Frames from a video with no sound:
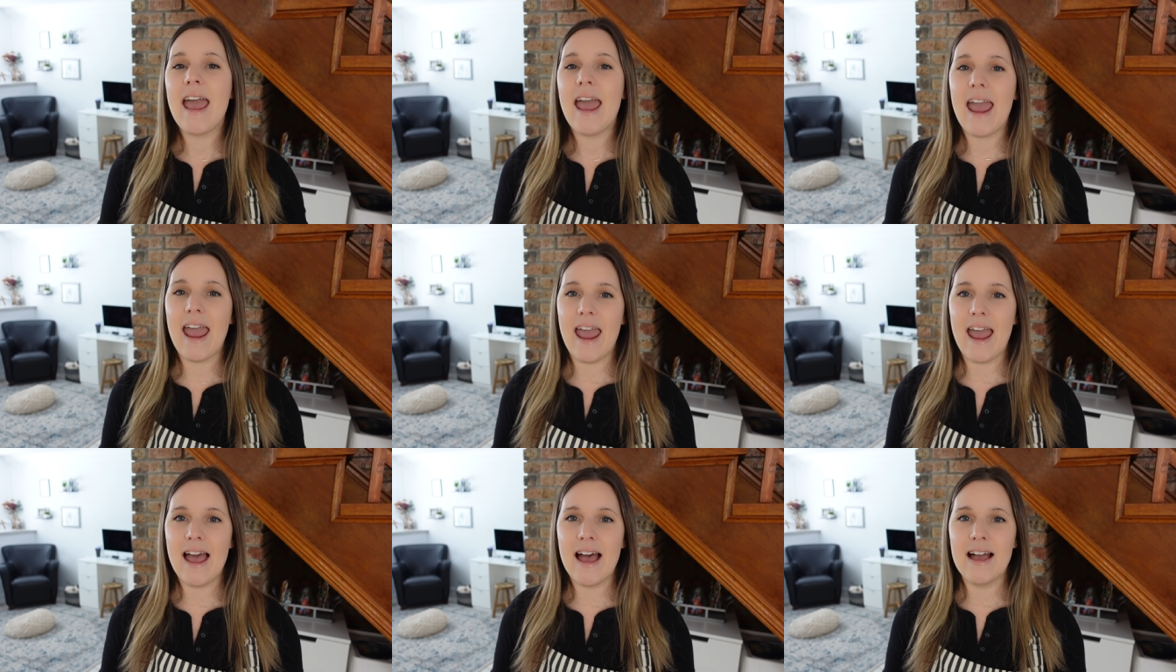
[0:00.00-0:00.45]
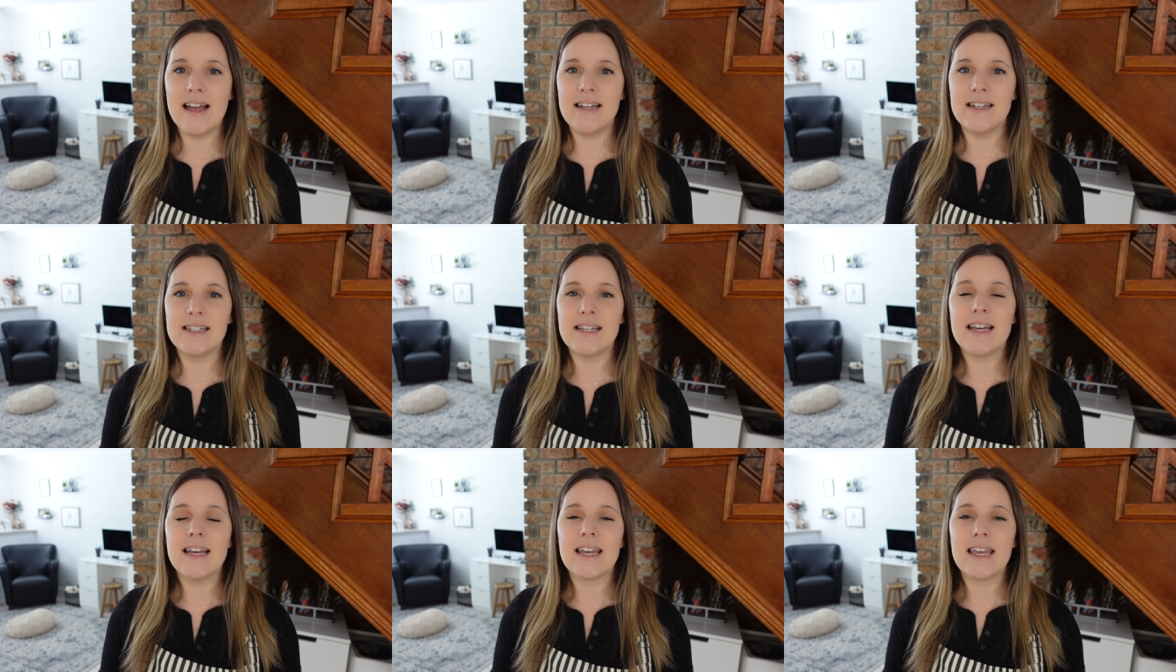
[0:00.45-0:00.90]

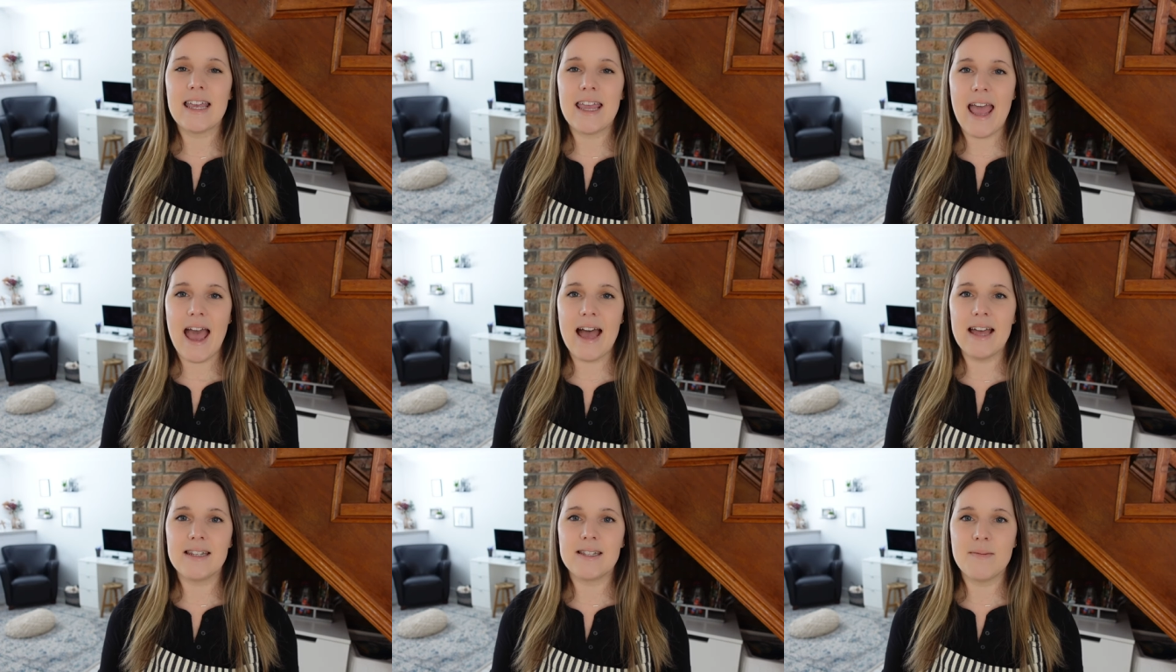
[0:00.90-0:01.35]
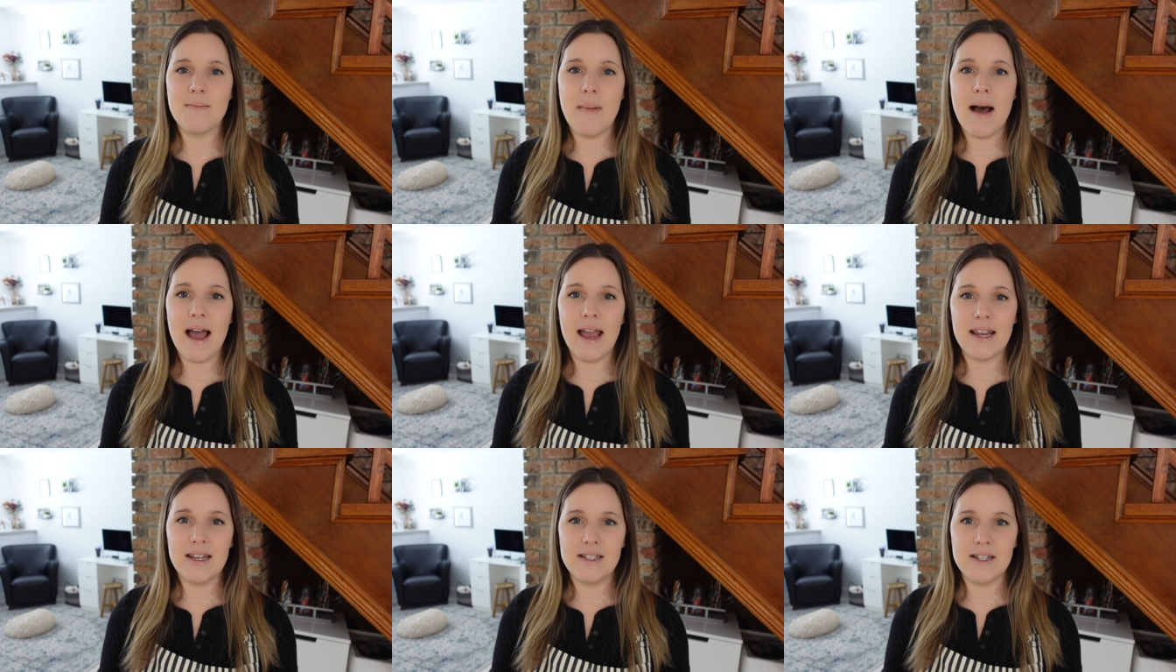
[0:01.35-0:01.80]
and get
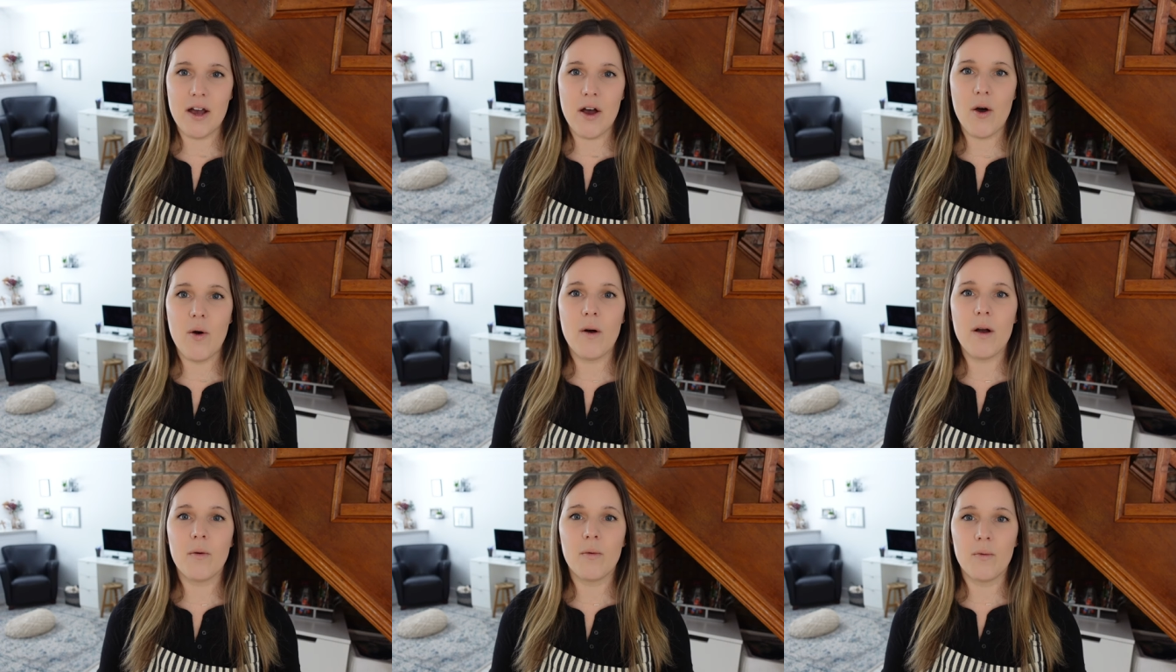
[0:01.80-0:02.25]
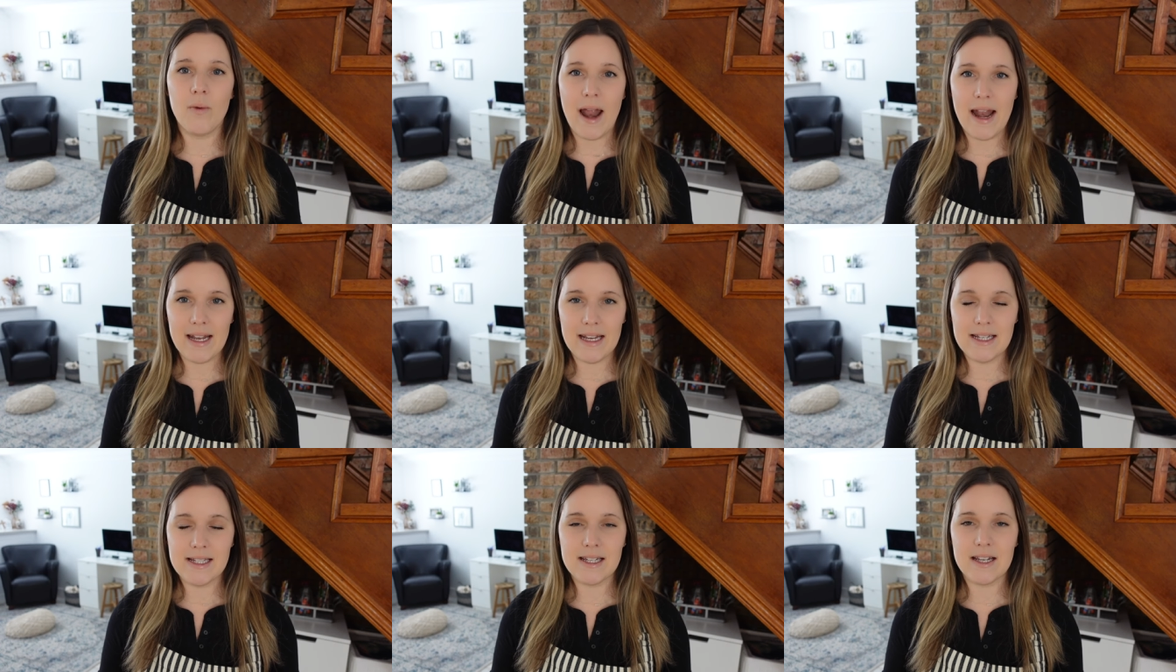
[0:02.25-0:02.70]
my dough
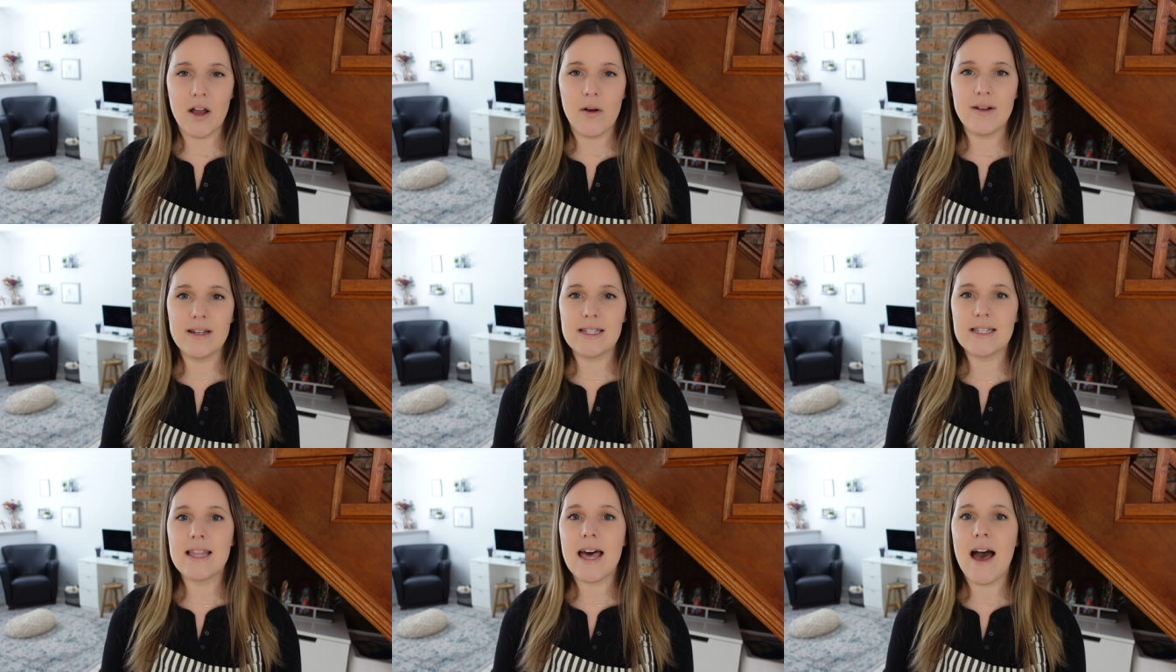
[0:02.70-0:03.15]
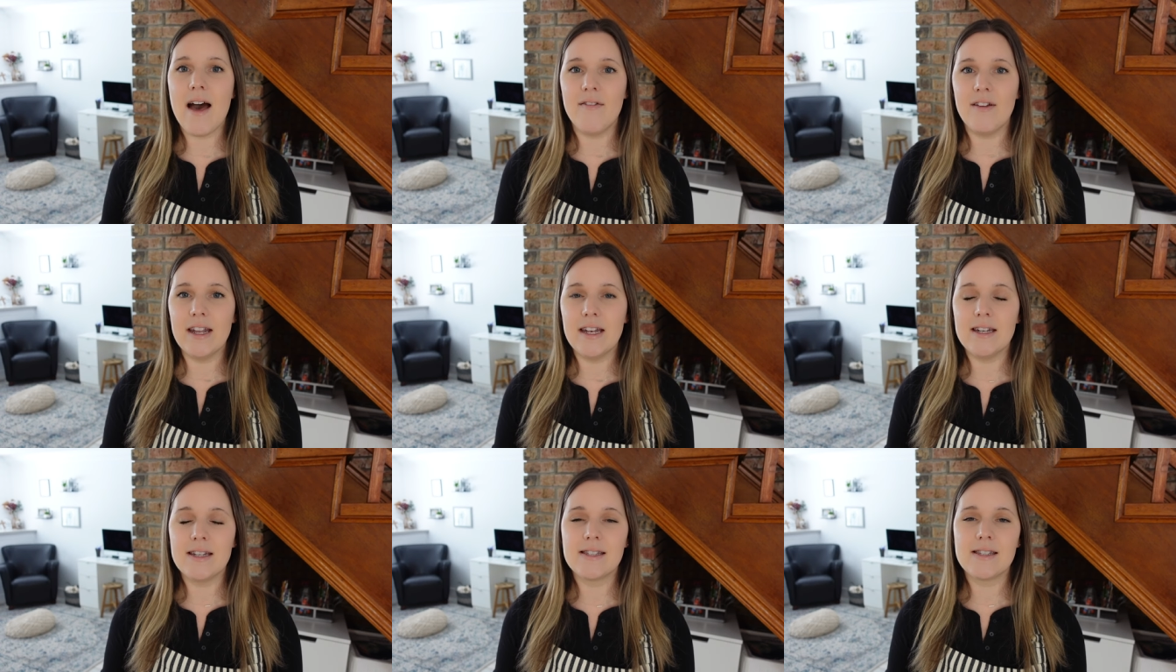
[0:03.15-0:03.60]
ready to go into the oven.